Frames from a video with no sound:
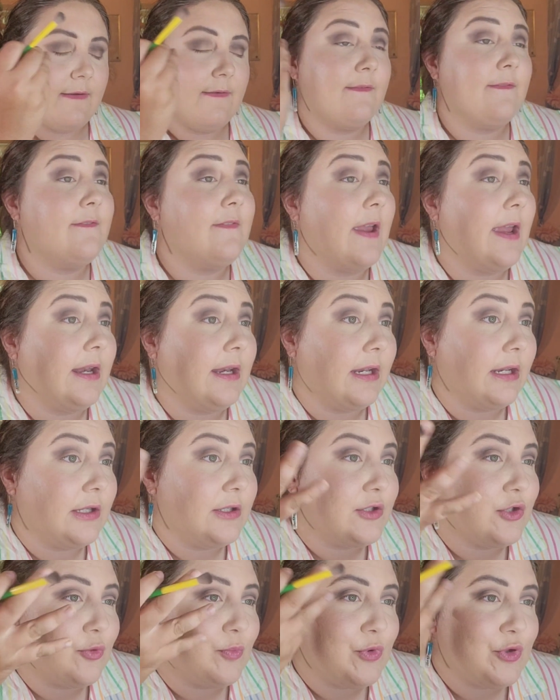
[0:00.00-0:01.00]
faded. It's
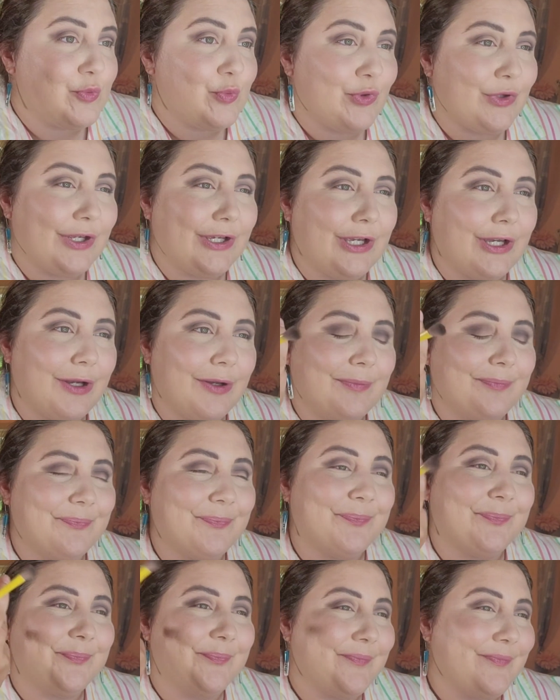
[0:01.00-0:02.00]
almost more like I
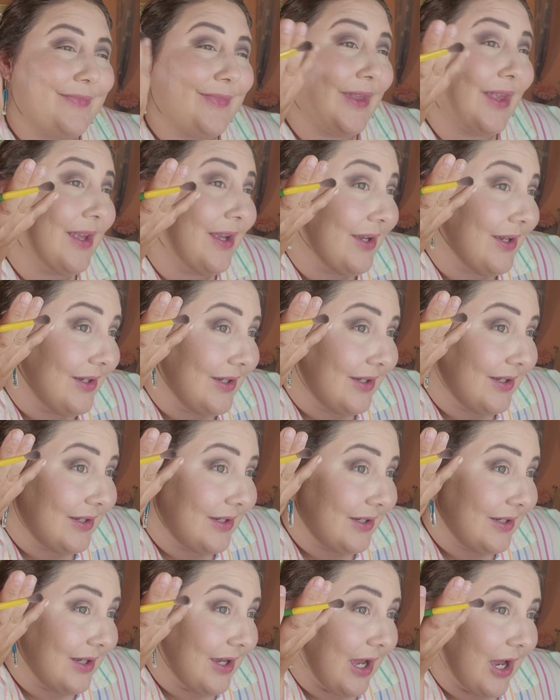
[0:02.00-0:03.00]
don't
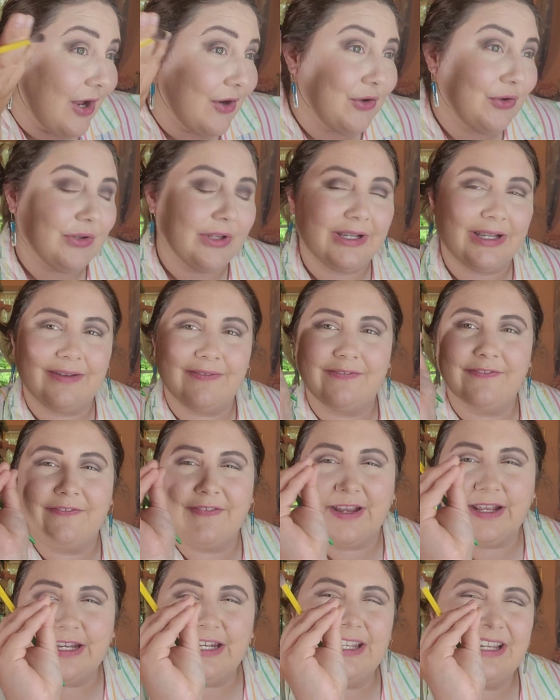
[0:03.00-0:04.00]
know, like a
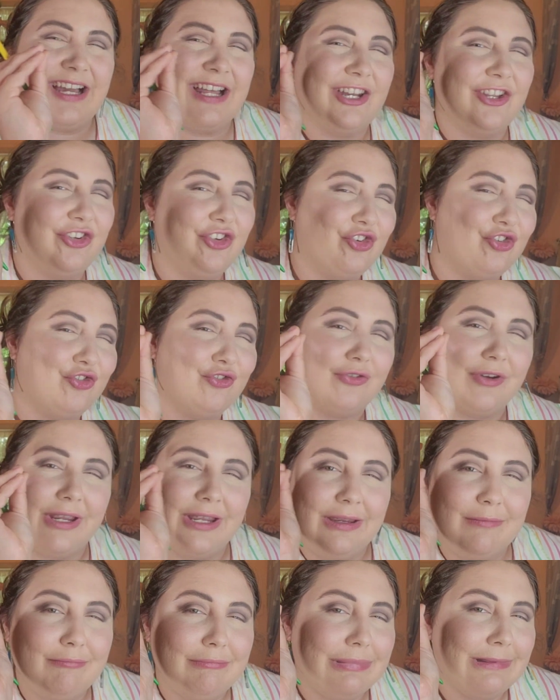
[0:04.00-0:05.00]
faded kind of
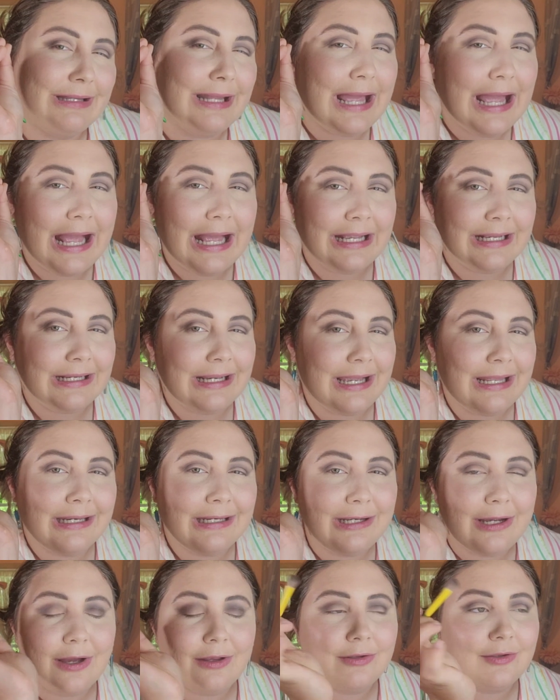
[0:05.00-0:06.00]
gray black kind of
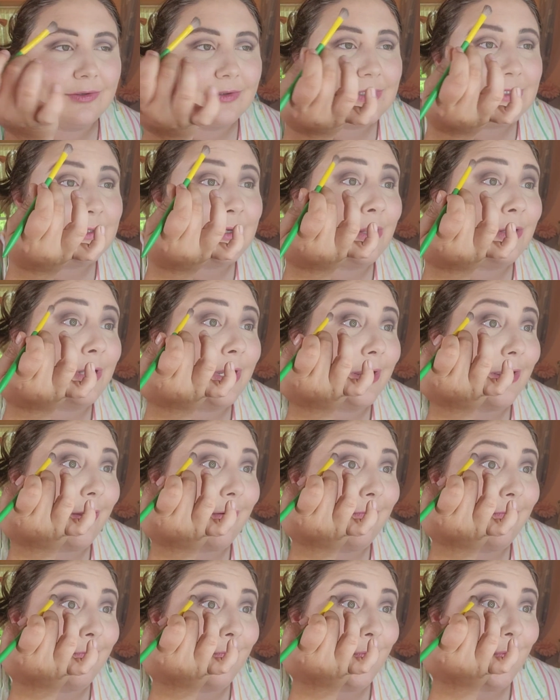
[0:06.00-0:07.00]
color. It's not like a
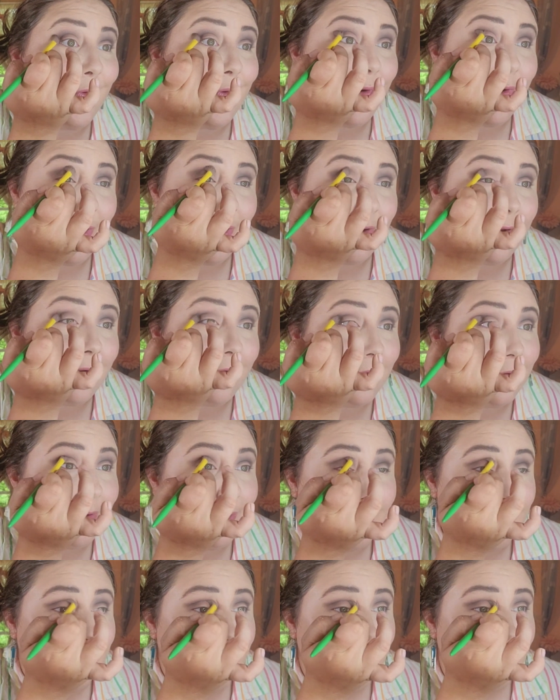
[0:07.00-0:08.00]
full on
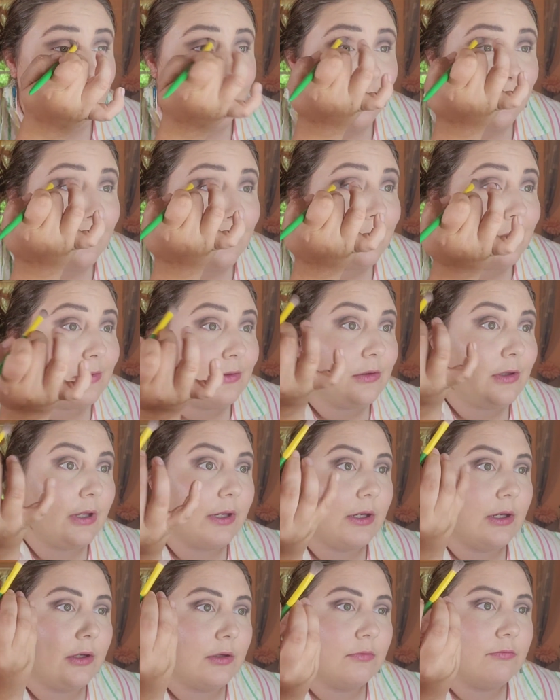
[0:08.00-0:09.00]

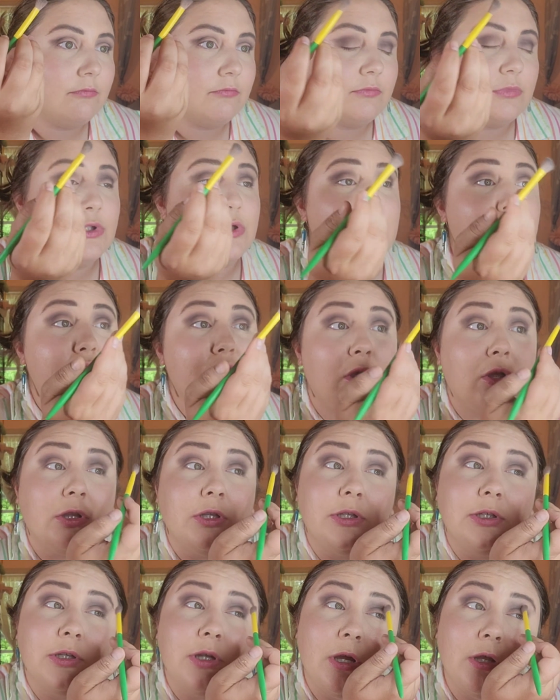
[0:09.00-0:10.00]
like
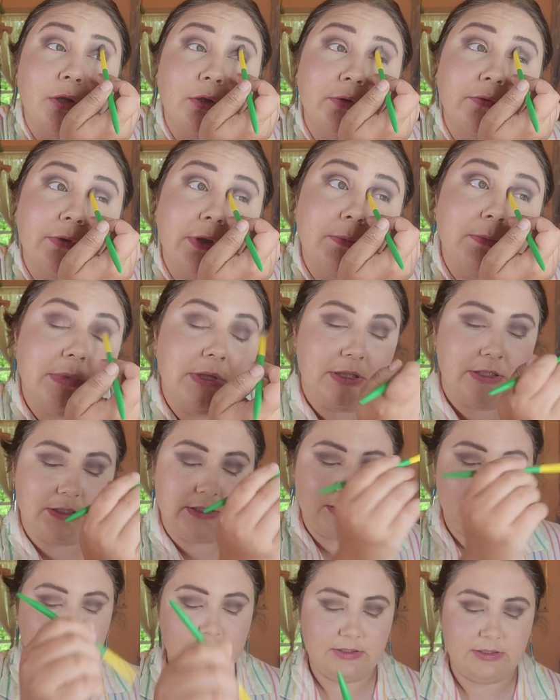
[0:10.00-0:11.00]
solid color, if that makes
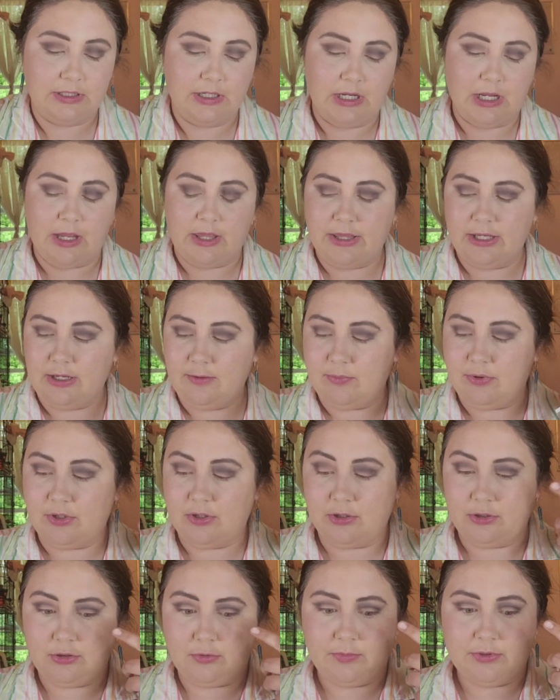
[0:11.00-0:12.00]
sense. I think I put a
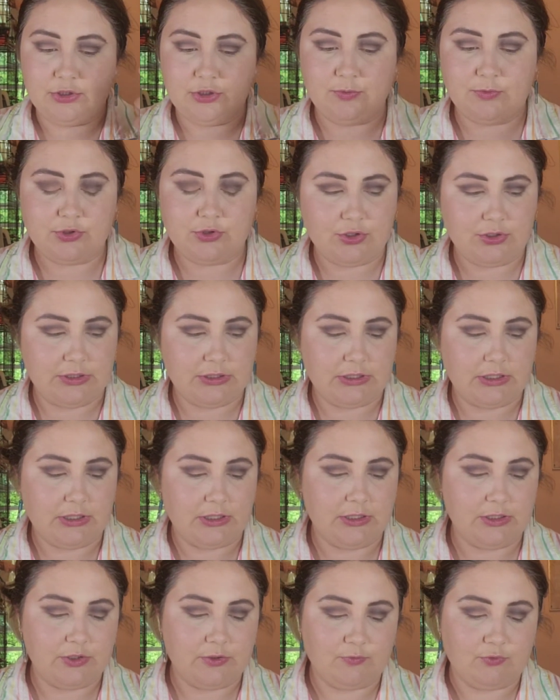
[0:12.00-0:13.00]
little bit too much on this eye,
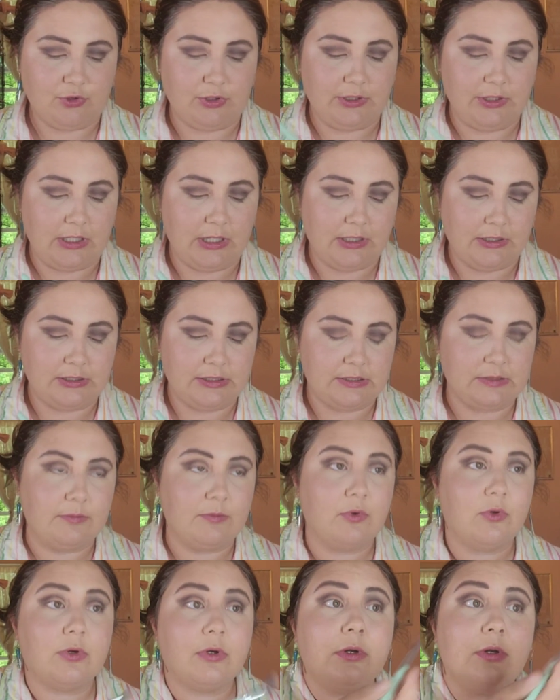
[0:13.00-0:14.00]
so I'm trying to add some
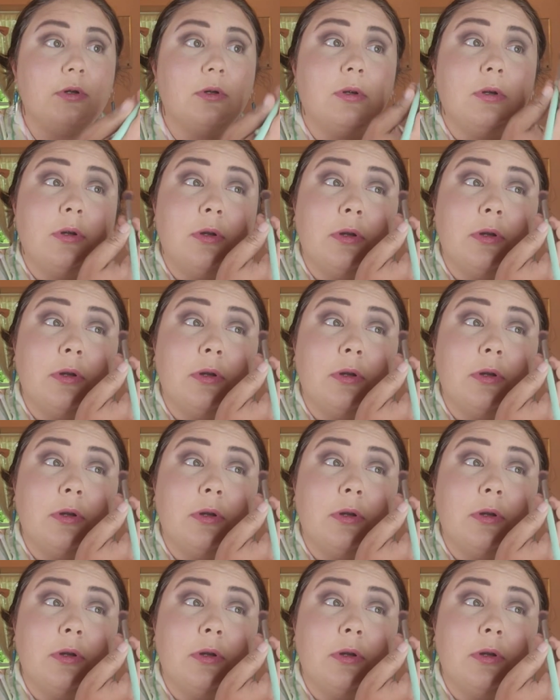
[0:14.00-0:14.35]
more